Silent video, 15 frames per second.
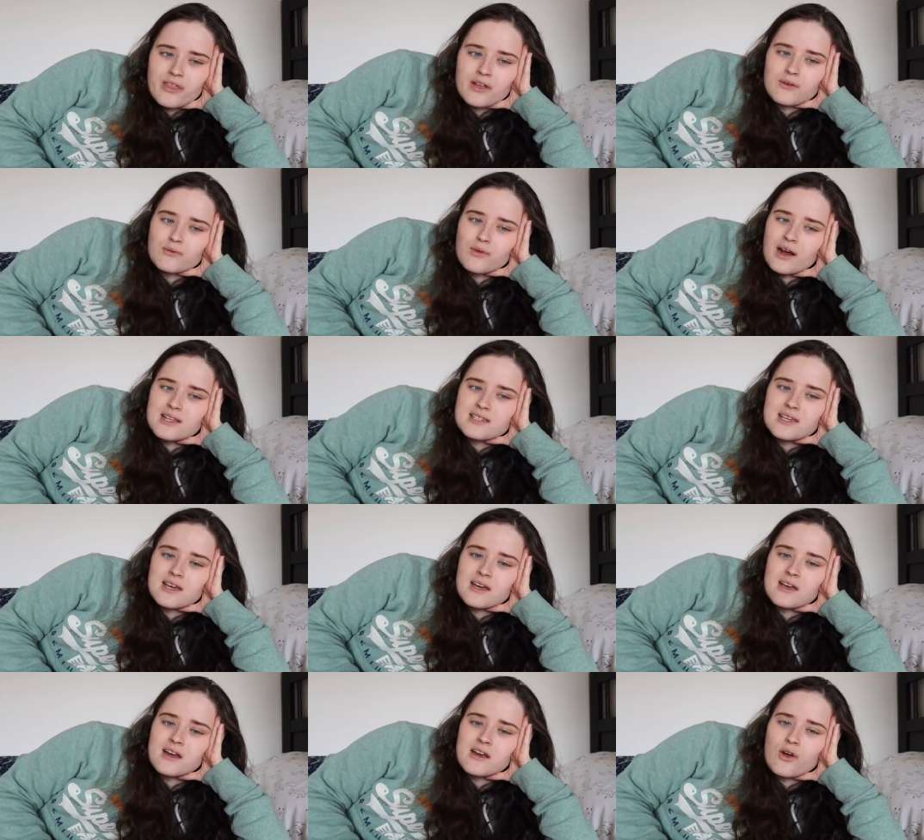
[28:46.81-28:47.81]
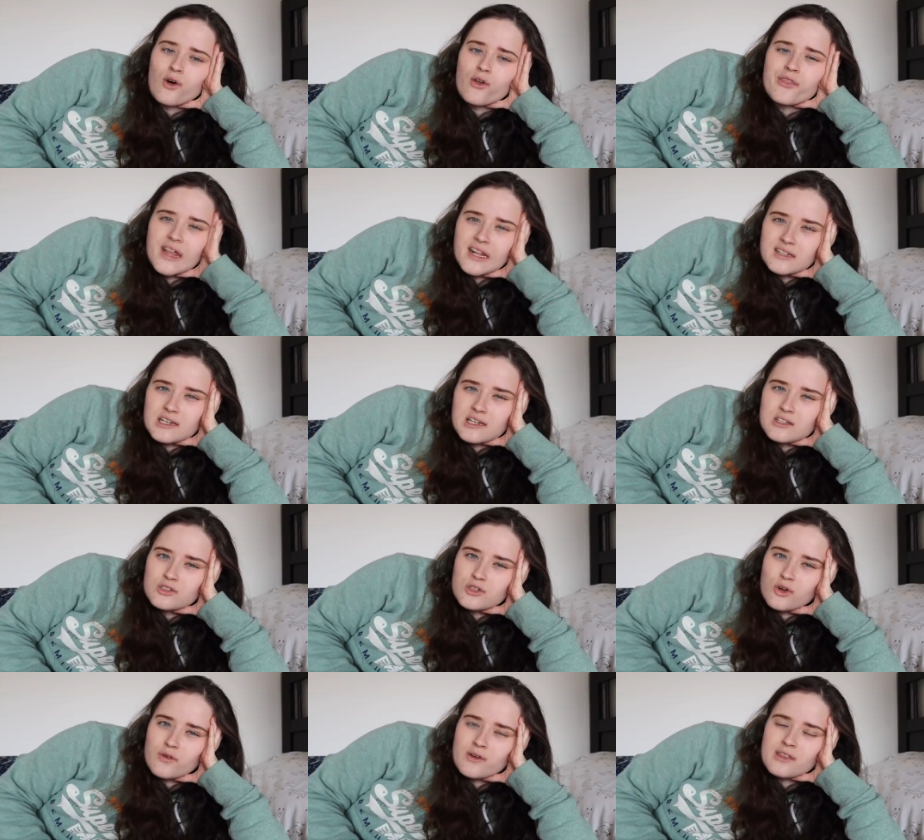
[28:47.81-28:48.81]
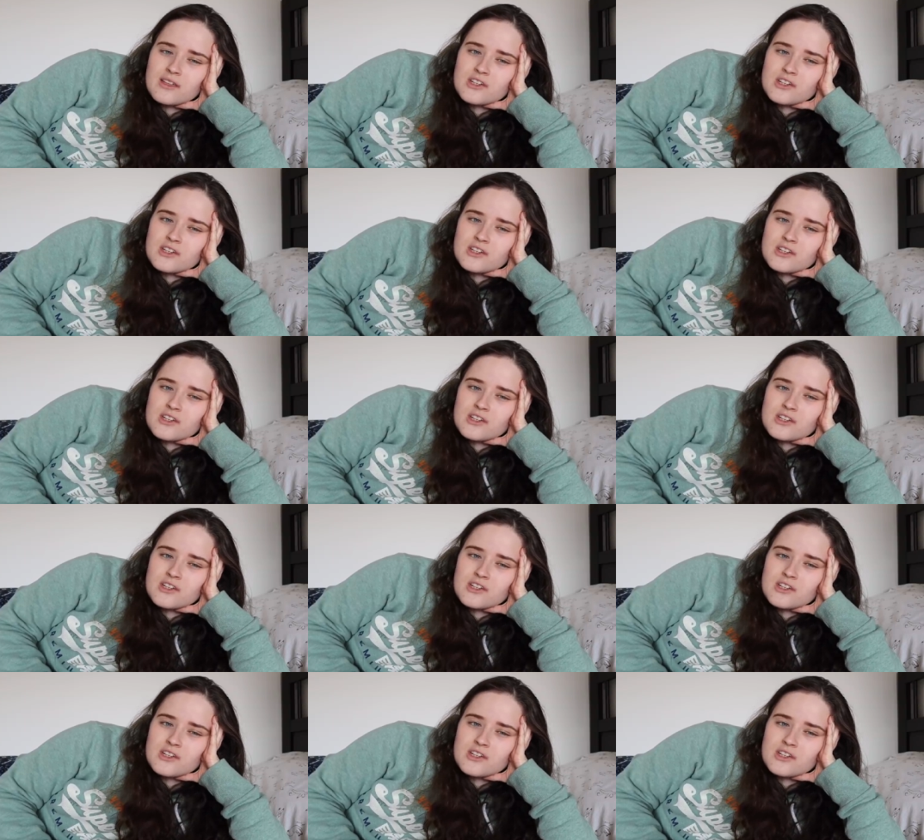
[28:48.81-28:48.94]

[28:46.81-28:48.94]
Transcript: than writing an authentic story